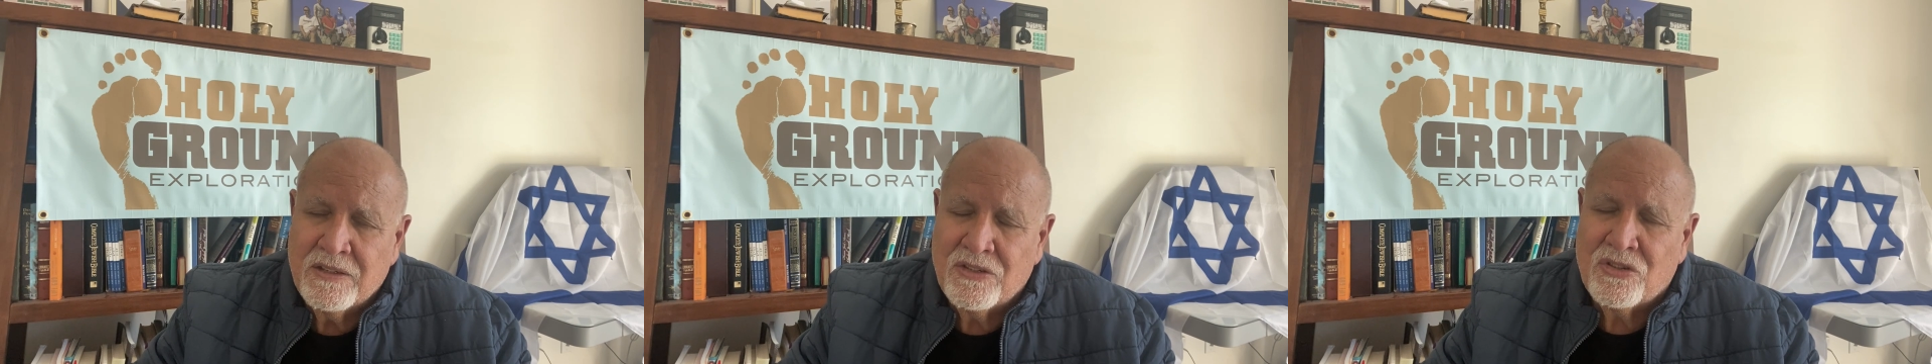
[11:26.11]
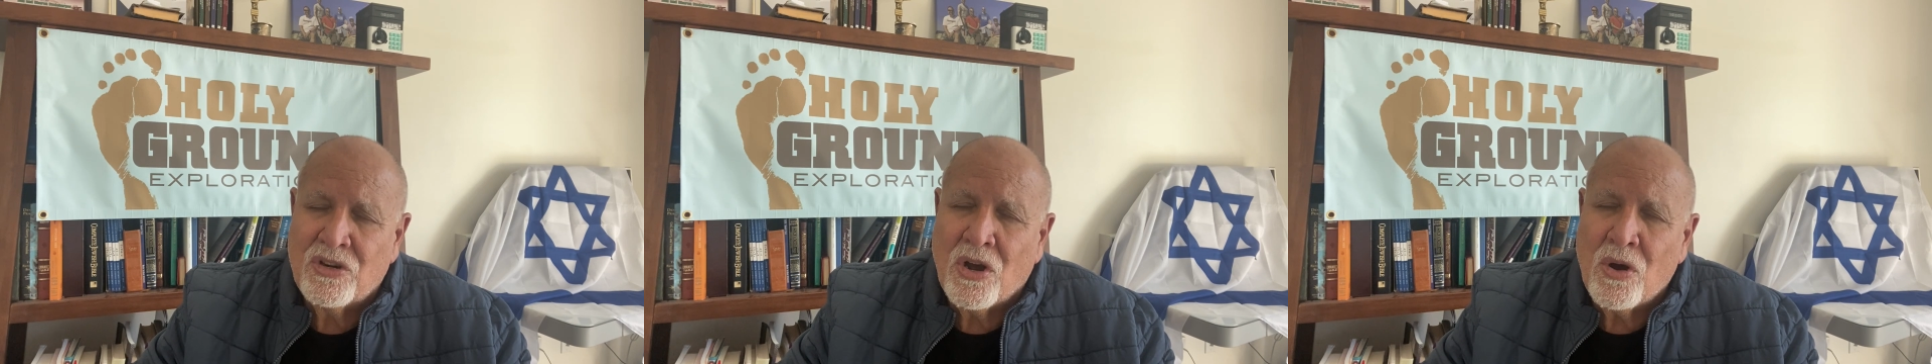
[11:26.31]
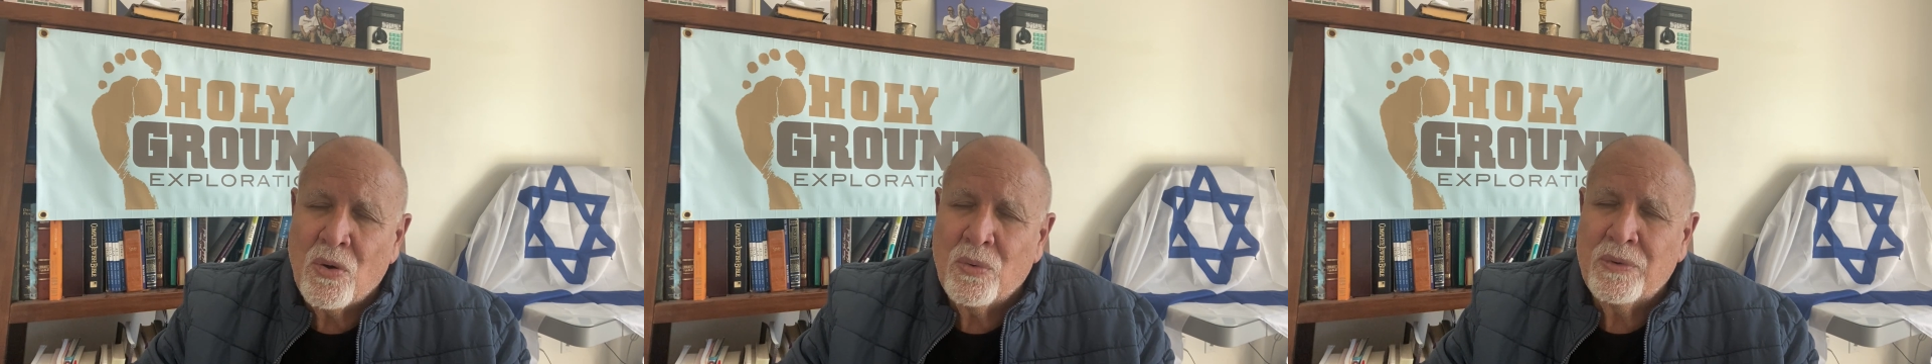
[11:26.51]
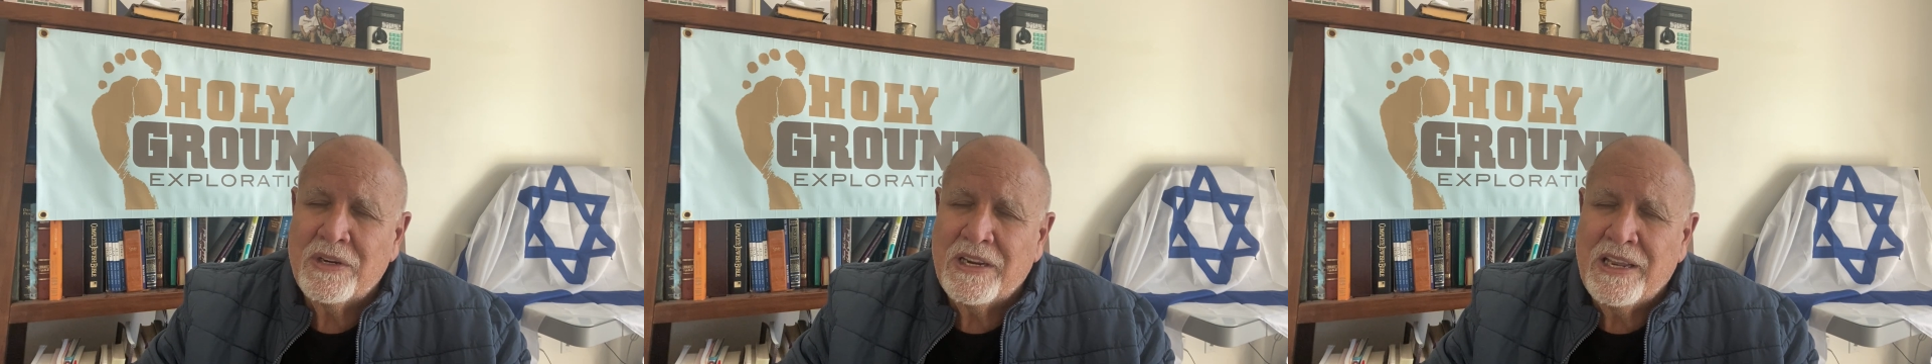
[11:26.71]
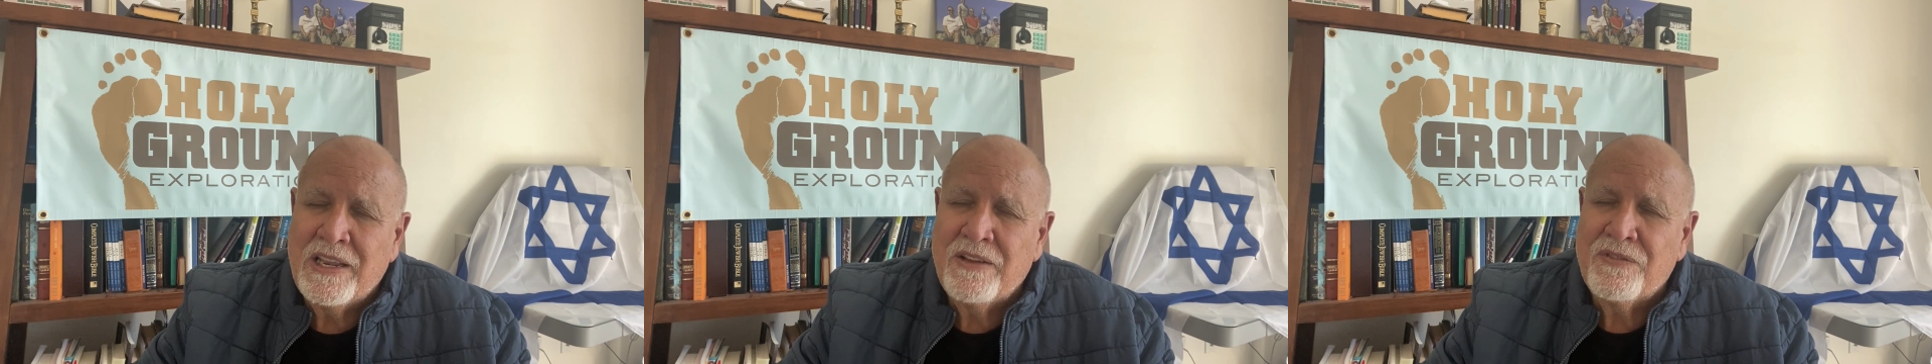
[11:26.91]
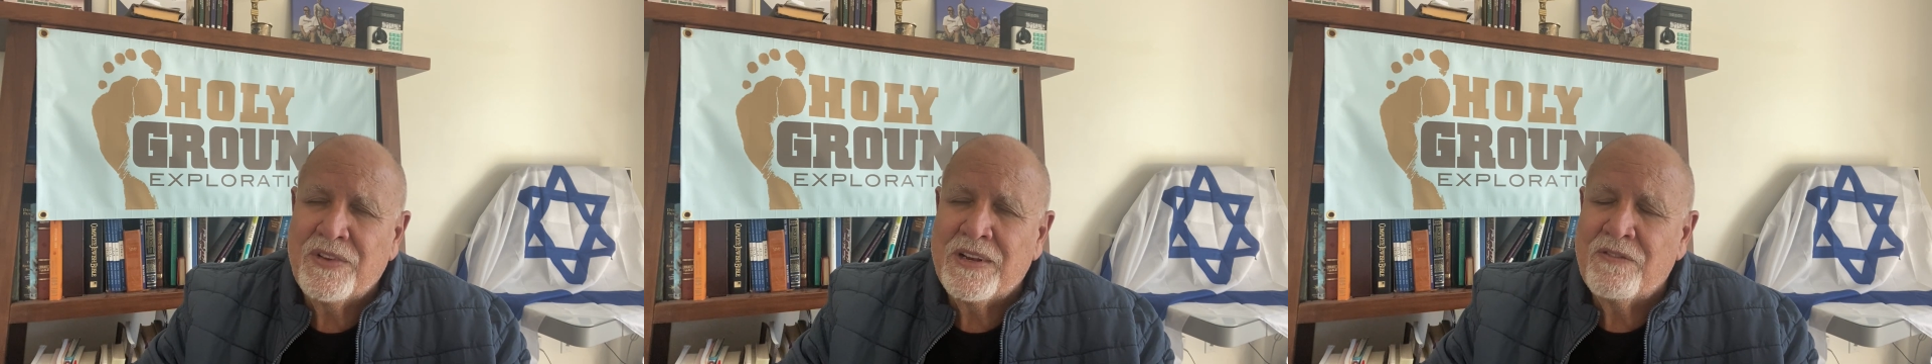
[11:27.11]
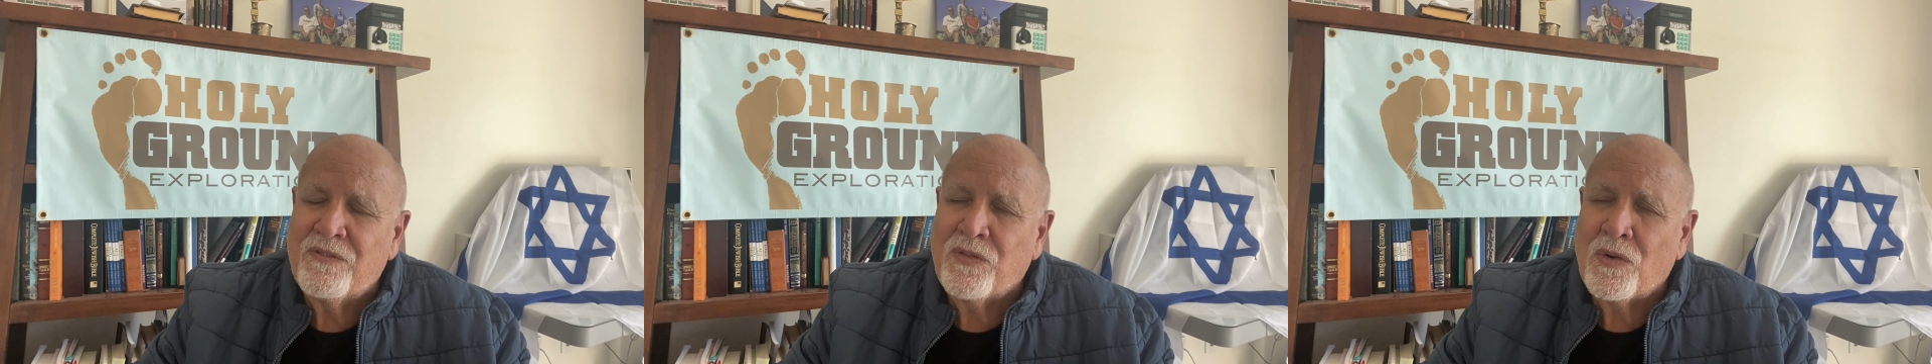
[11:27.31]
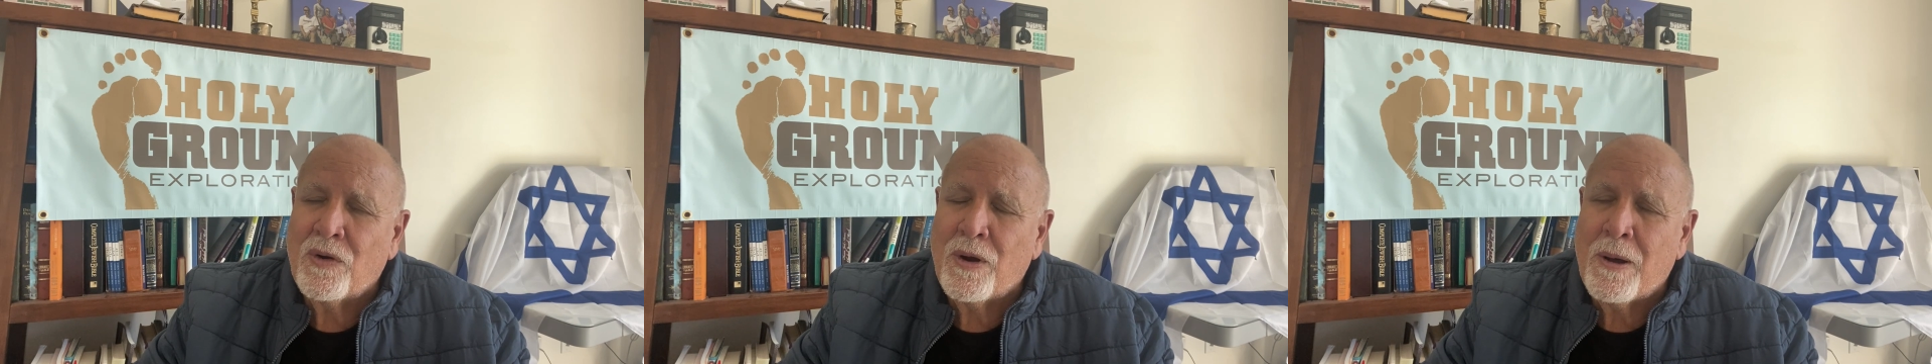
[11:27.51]
Don't even
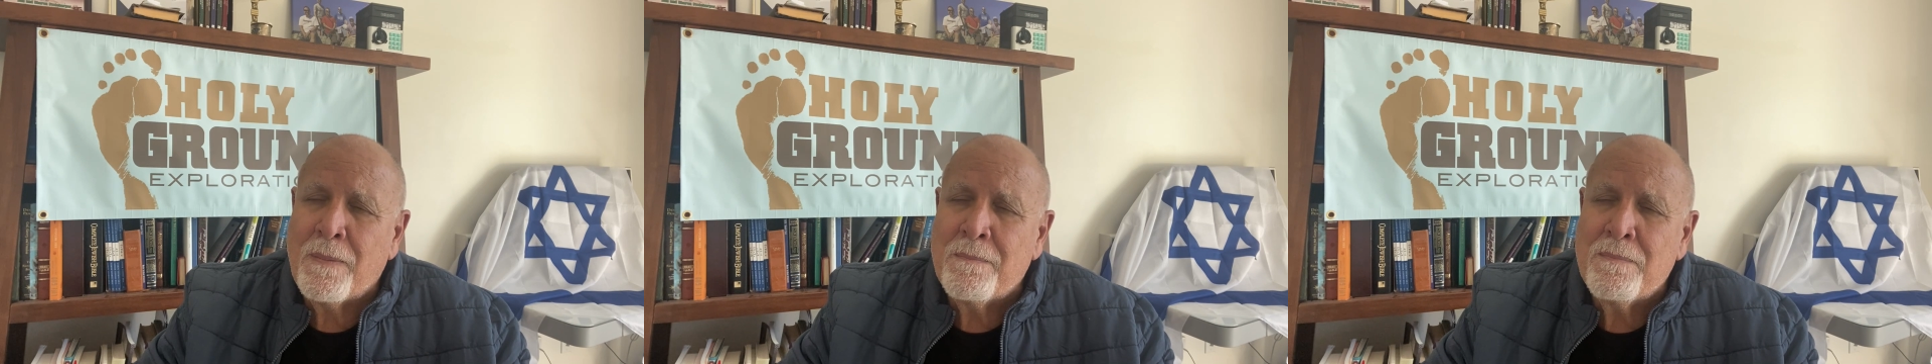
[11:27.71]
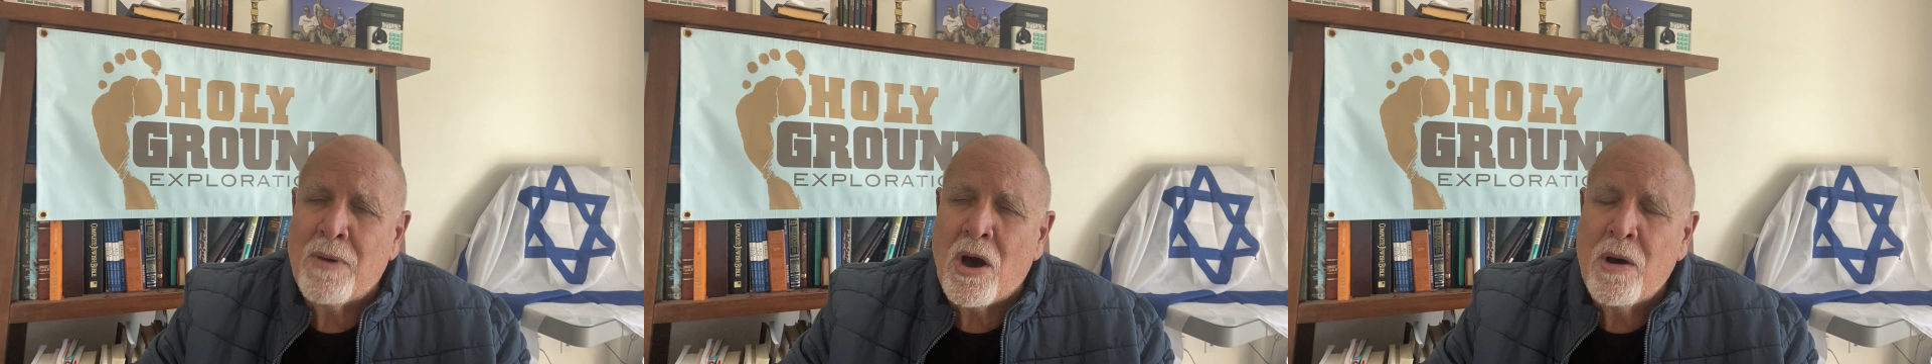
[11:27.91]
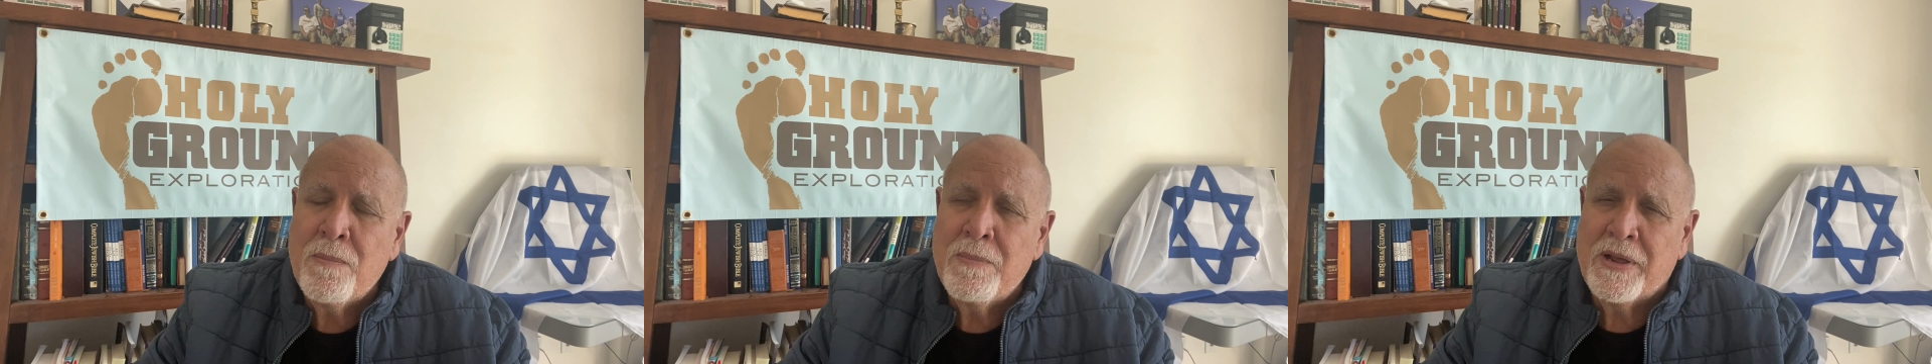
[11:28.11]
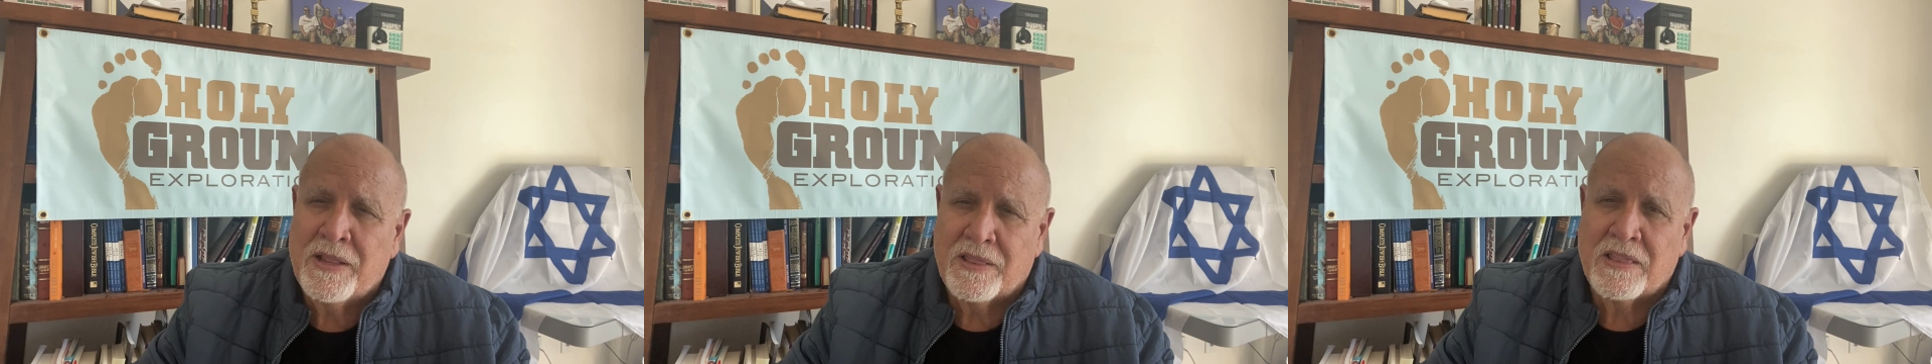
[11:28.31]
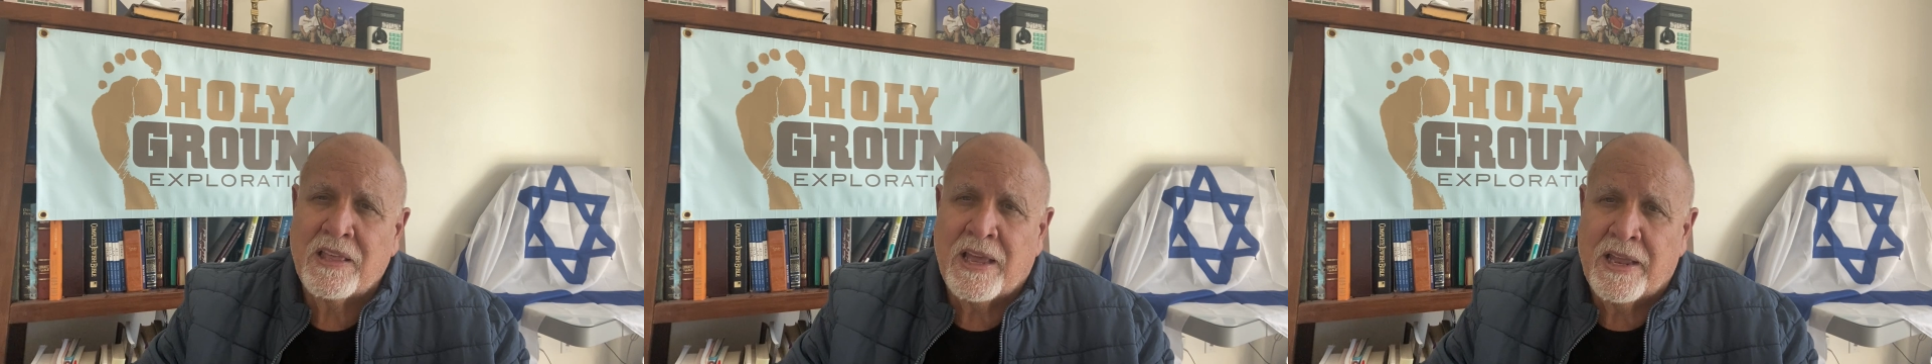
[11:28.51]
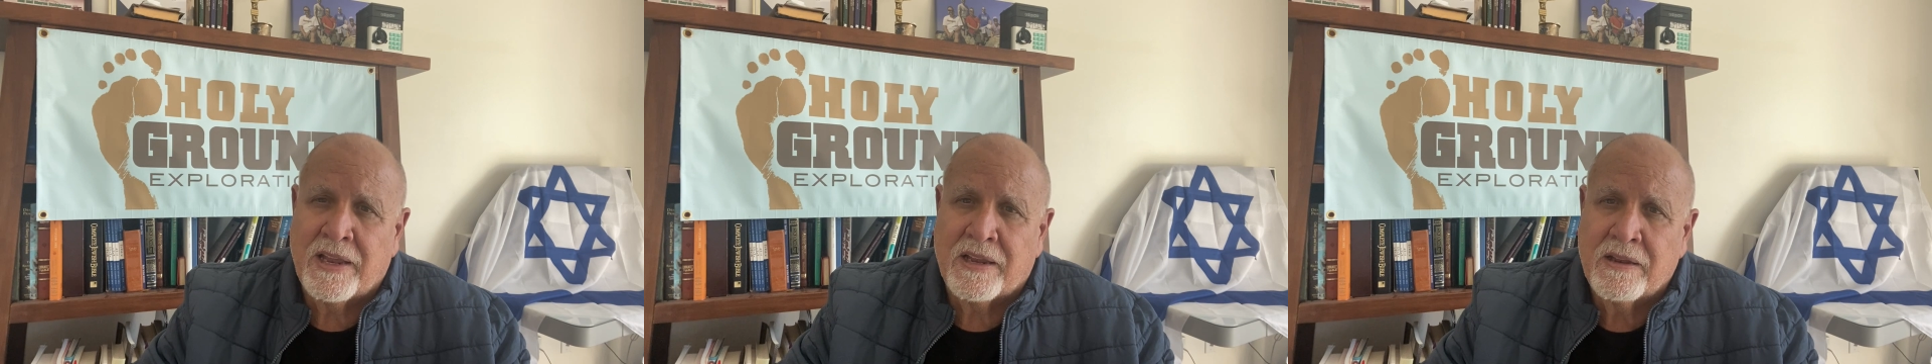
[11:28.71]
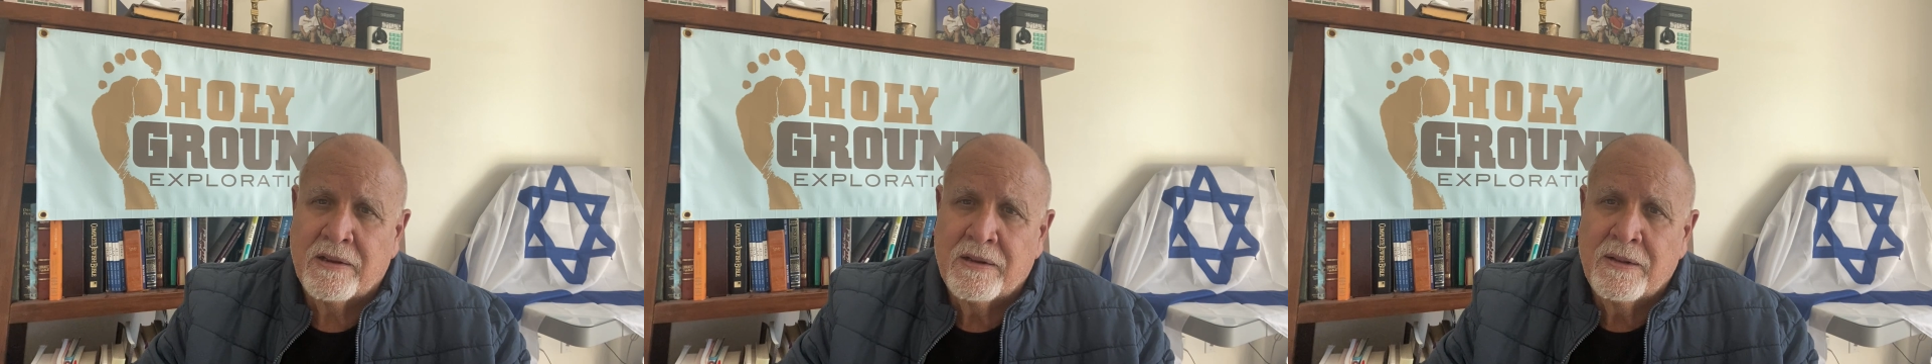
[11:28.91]
for a moment think